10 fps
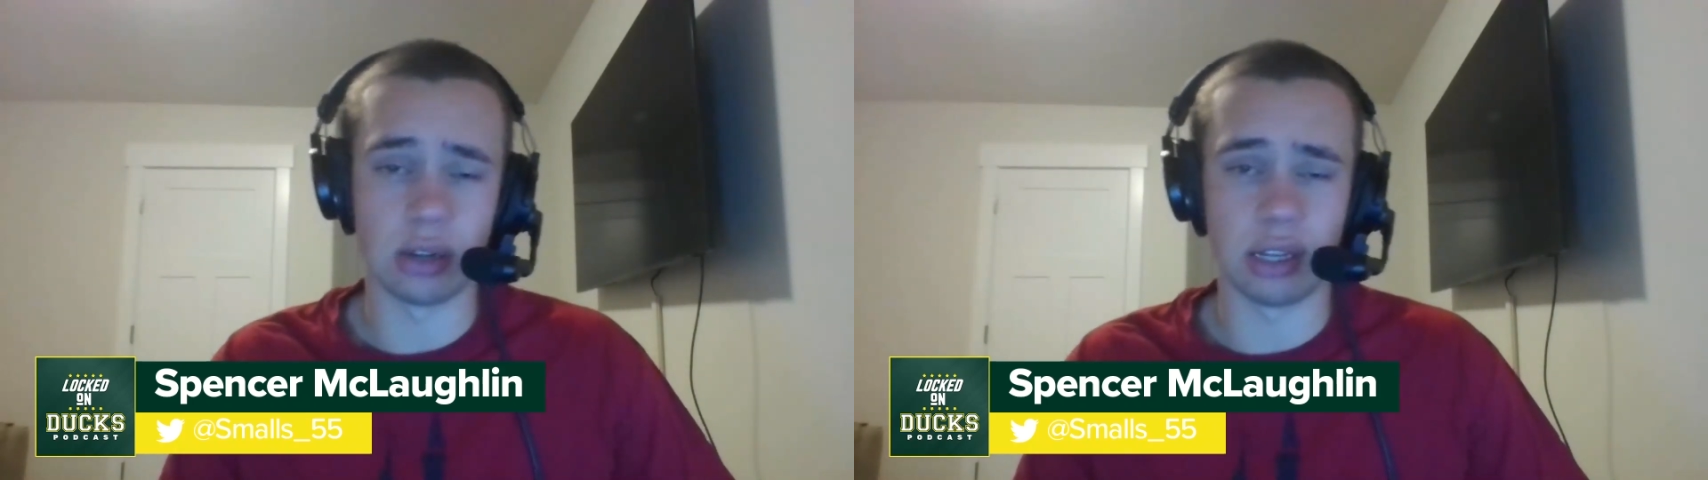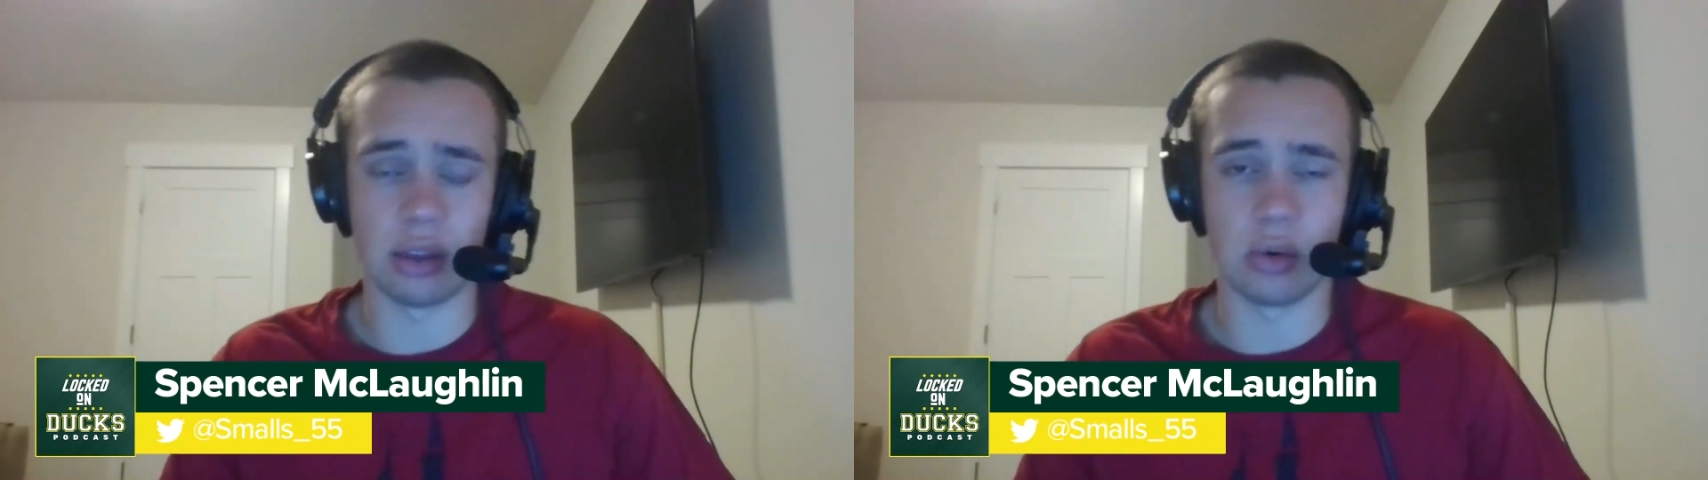
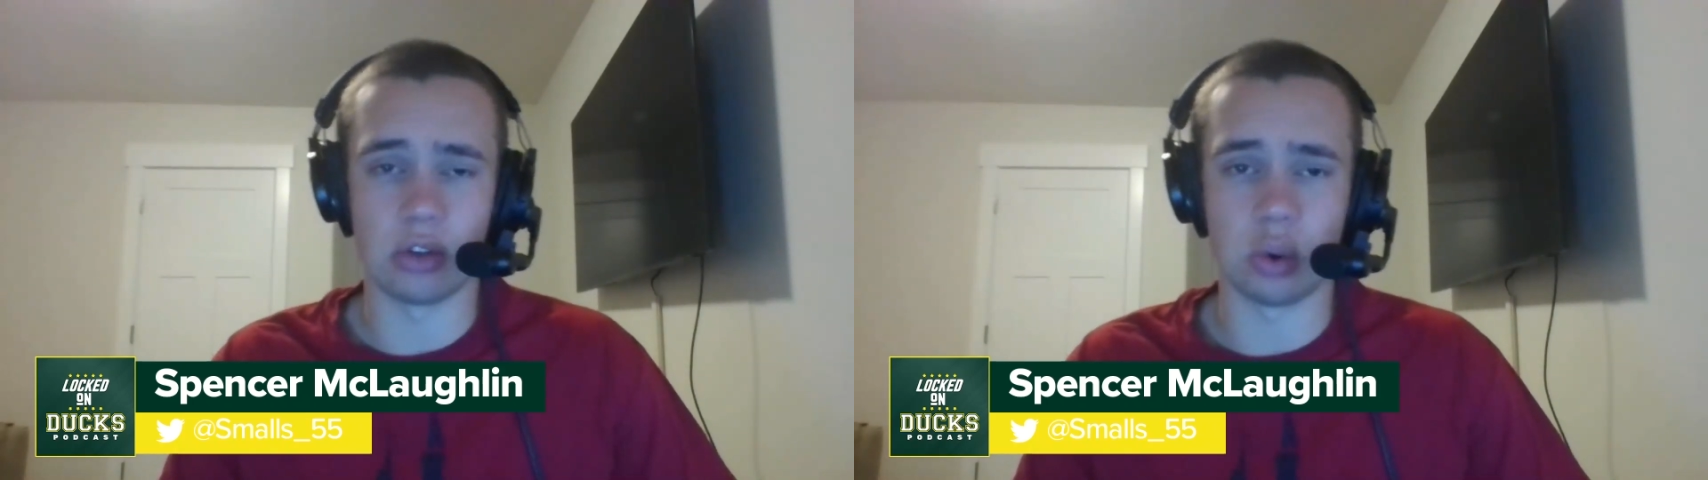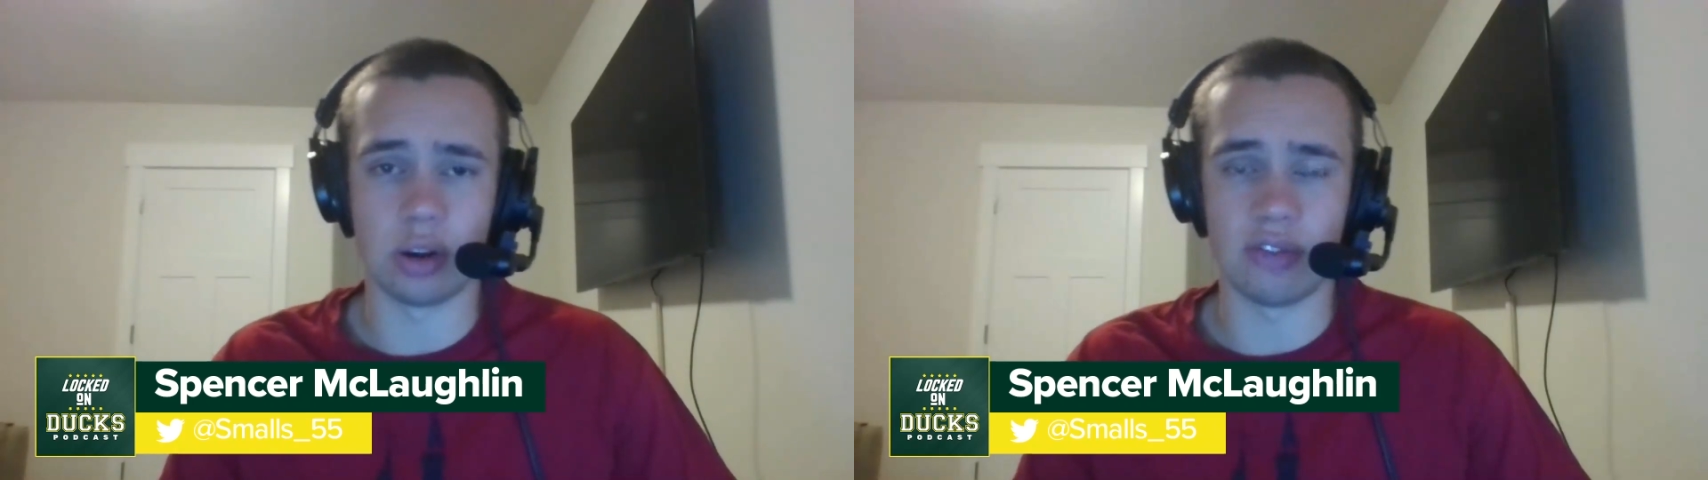Certainly, they
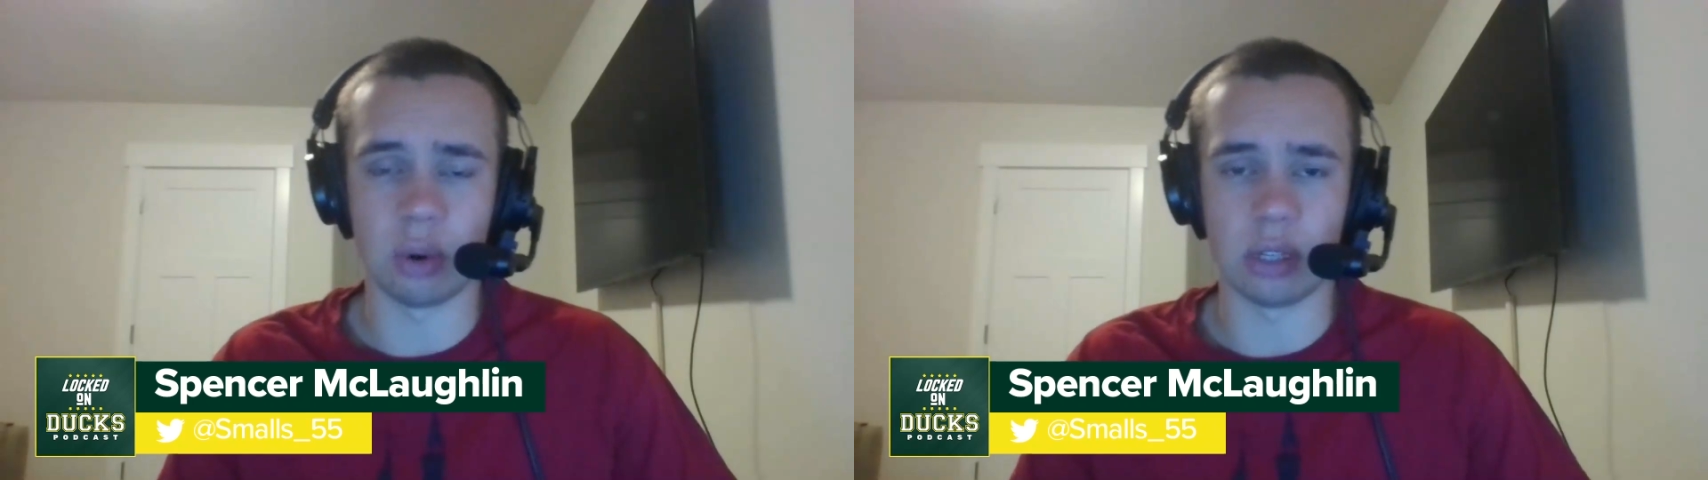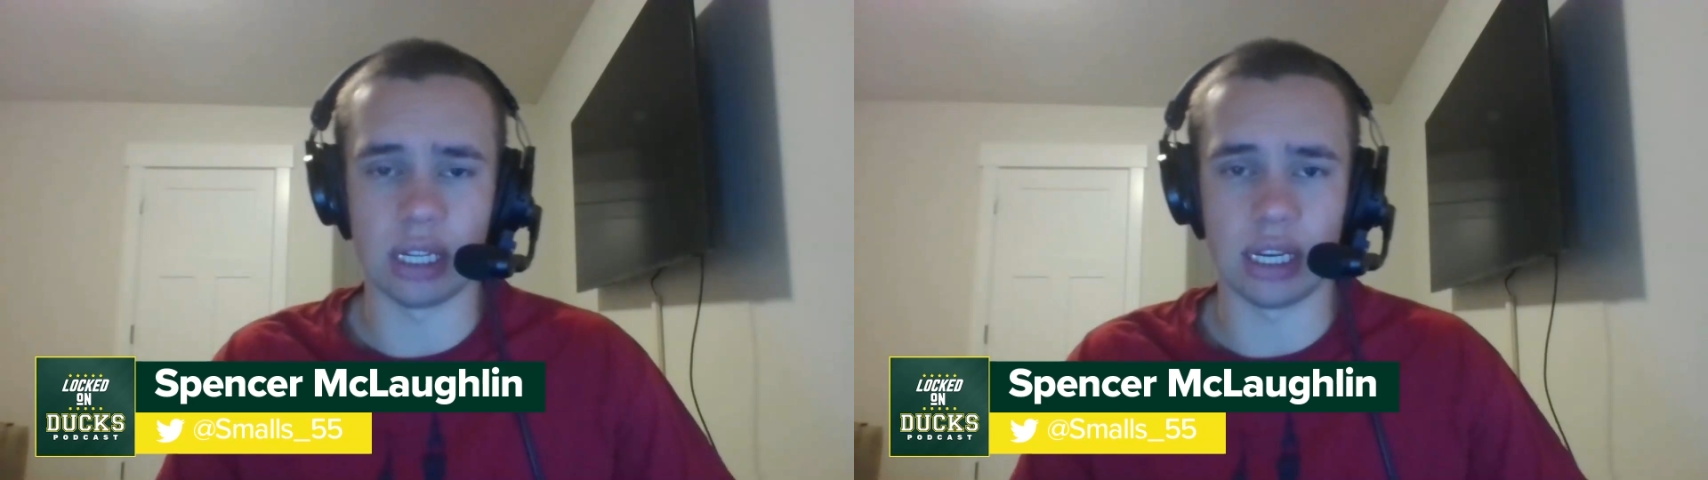were in
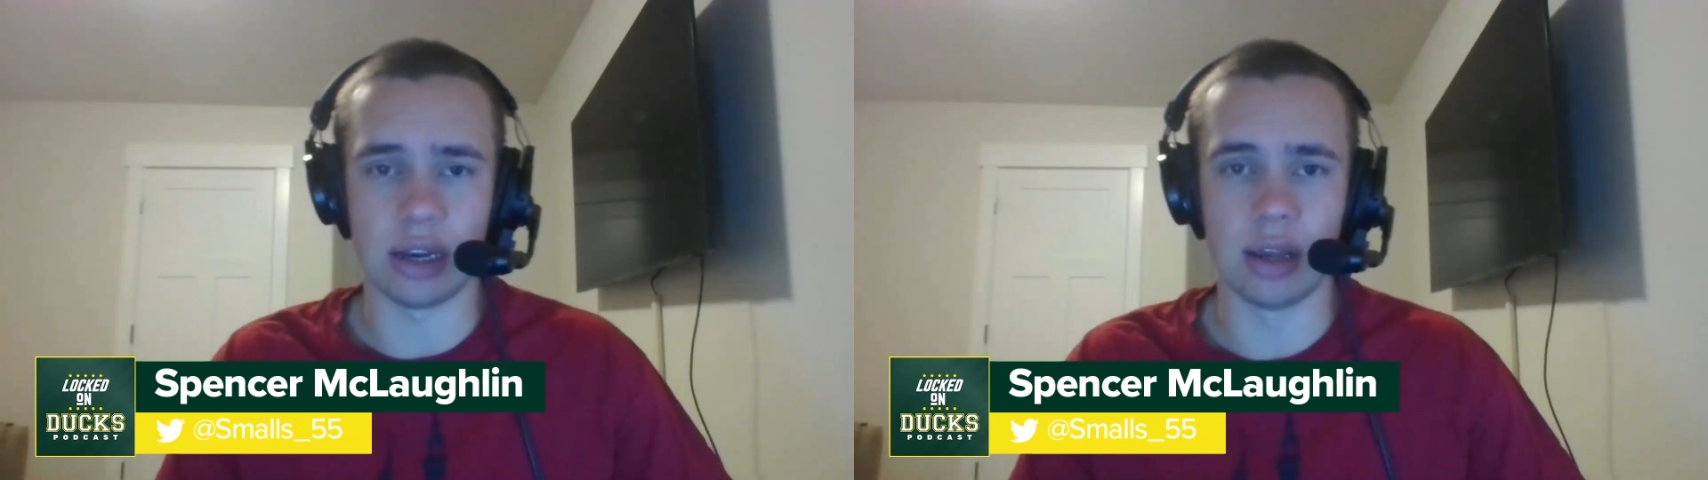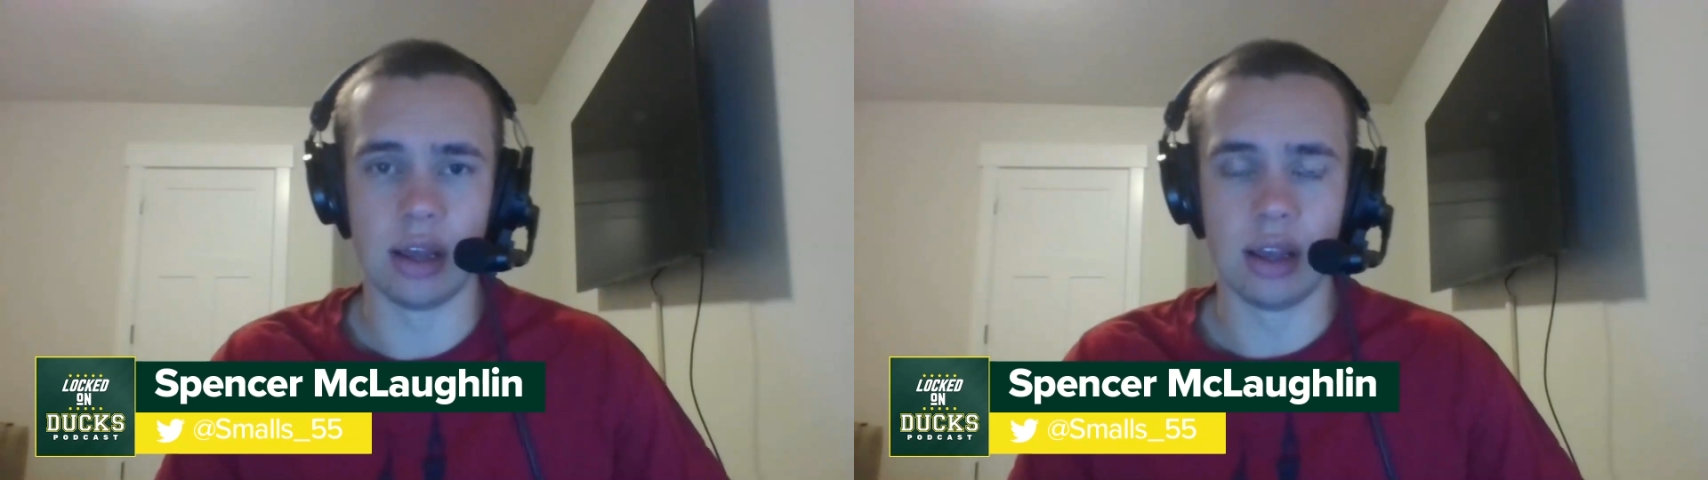
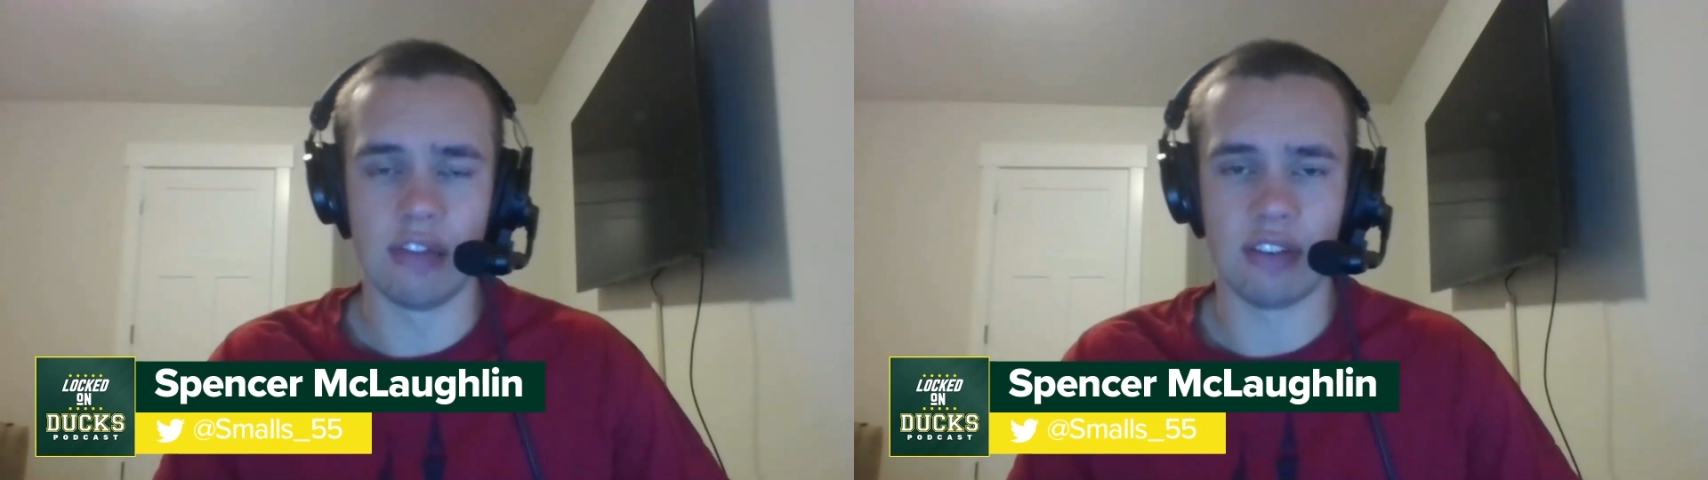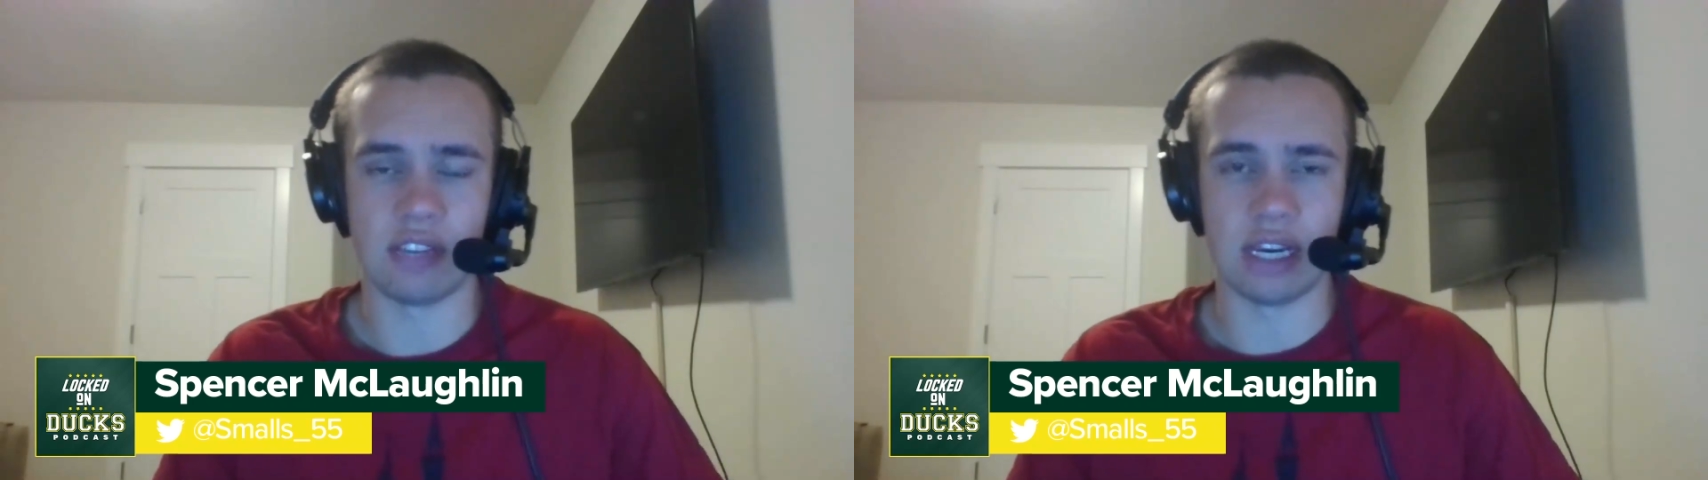
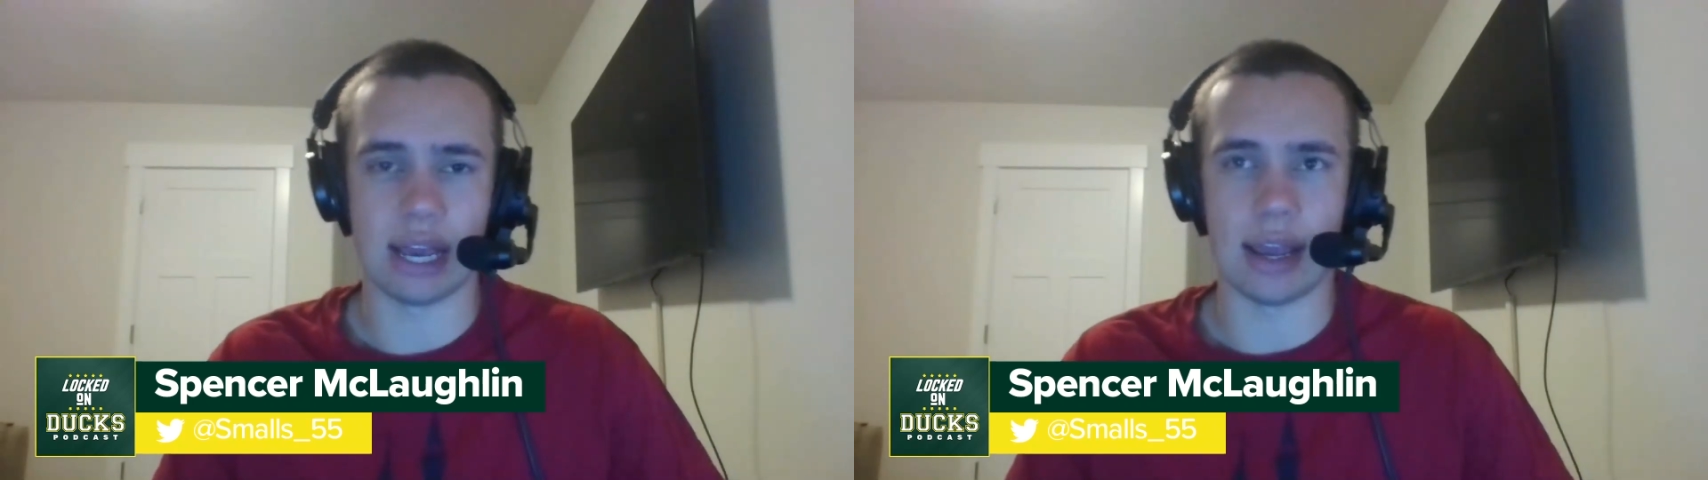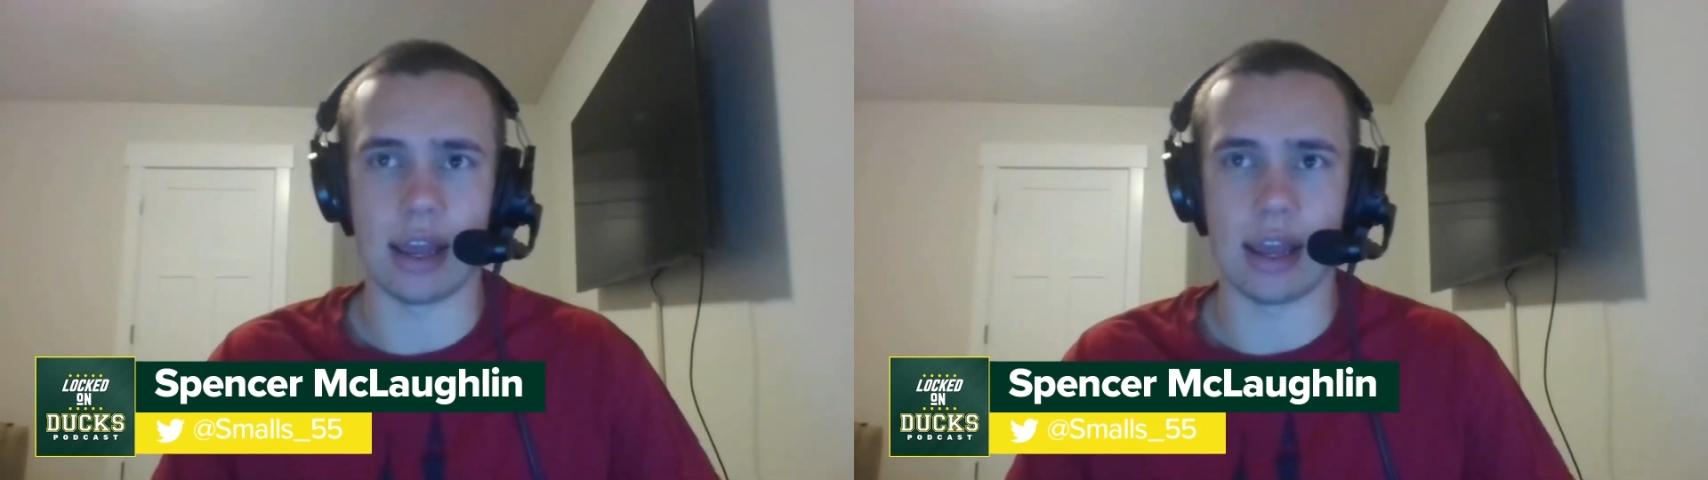2014-15